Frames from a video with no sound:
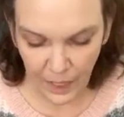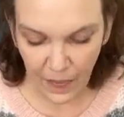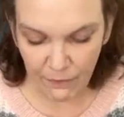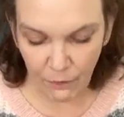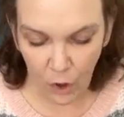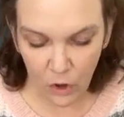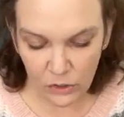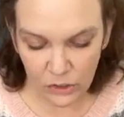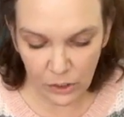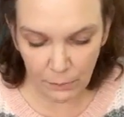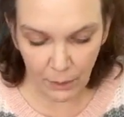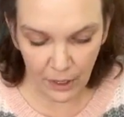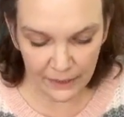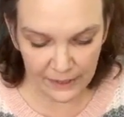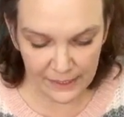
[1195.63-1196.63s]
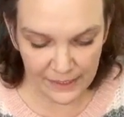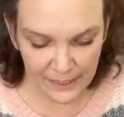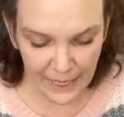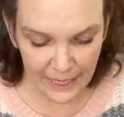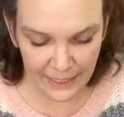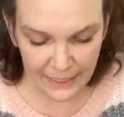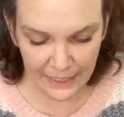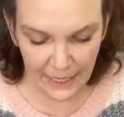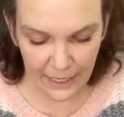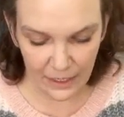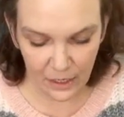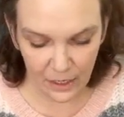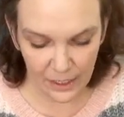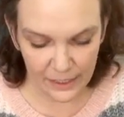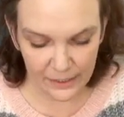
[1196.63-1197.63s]
I've also bought these candy
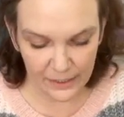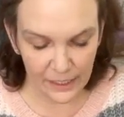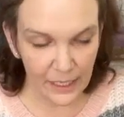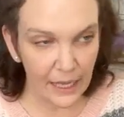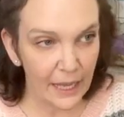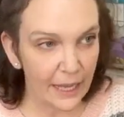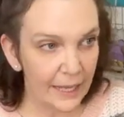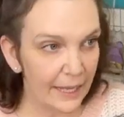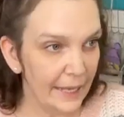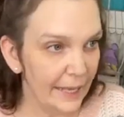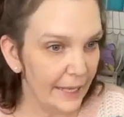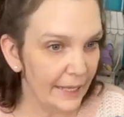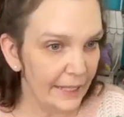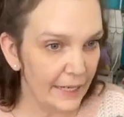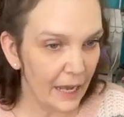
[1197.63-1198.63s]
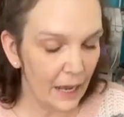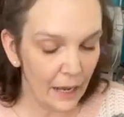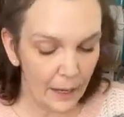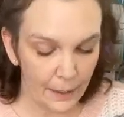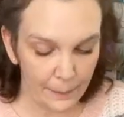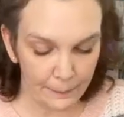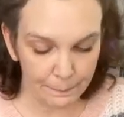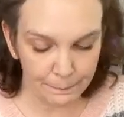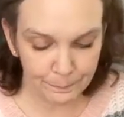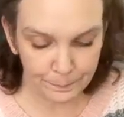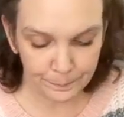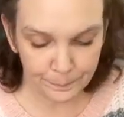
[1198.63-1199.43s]
cane guys in, I